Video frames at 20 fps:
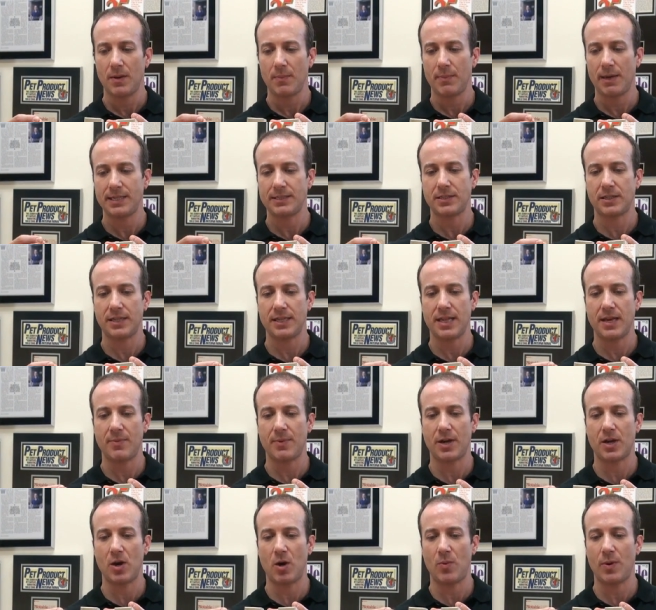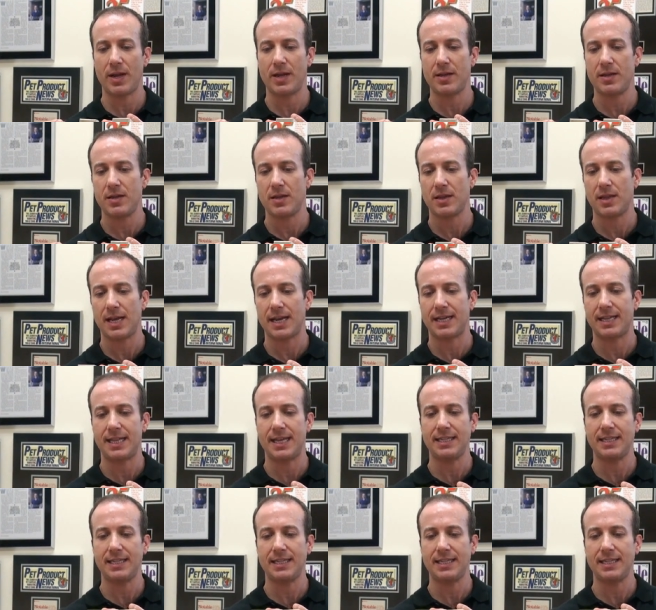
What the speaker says: basically they would go in like